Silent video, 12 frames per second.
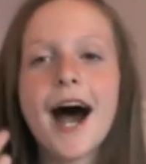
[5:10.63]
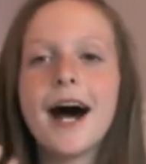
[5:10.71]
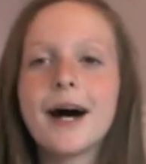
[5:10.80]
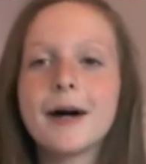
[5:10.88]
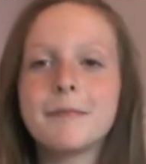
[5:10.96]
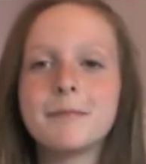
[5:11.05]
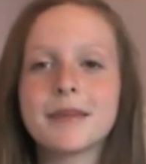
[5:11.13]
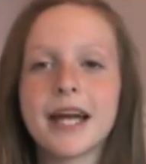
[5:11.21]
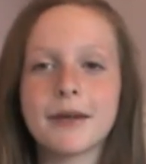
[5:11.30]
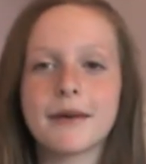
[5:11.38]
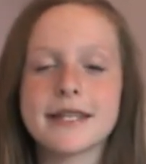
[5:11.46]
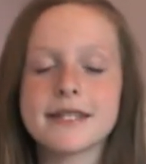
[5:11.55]
Um,
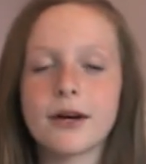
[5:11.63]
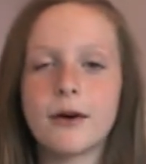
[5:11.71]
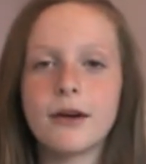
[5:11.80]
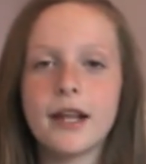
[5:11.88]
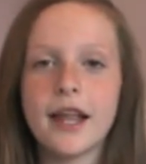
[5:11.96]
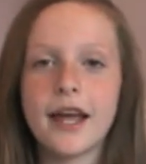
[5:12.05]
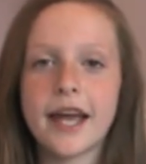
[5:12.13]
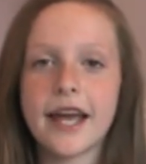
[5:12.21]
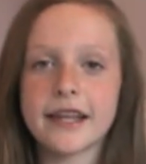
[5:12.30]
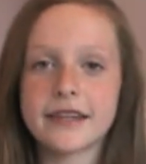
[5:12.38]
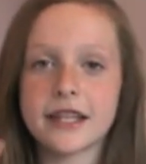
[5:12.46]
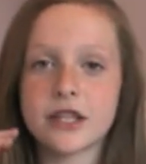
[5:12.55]
anyway, so
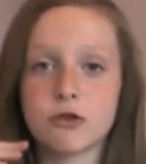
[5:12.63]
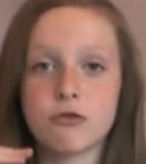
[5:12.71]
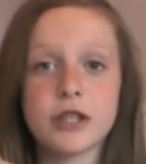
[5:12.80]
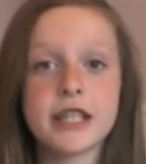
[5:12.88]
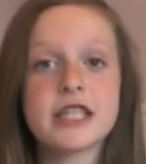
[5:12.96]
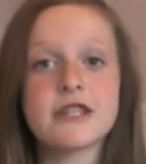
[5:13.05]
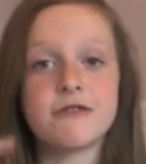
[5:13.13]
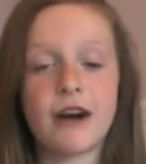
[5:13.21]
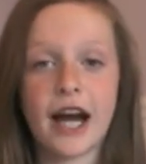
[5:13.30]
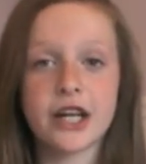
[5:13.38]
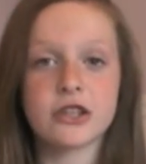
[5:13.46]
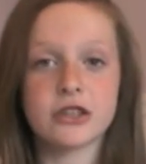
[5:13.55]
it, they really
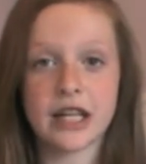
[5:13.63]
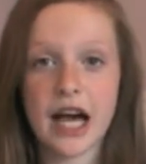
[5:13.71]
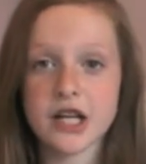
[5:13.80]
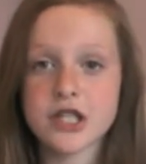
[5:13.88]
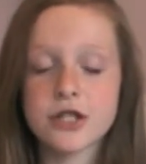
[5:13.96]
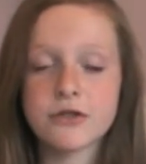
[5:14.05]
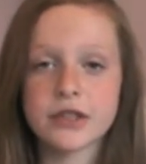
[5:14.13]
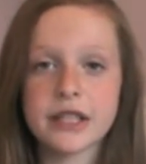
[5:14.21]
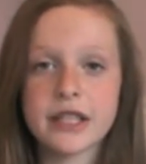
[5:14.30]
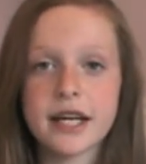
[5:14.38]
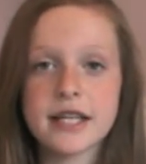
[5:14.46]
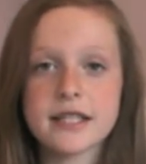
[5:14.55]
divide your lashes
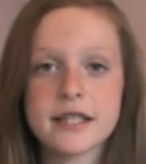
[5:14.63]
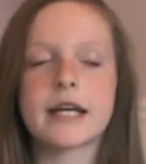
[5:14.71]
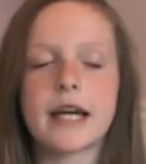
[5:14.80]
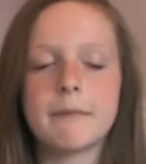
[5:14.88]
really nicely.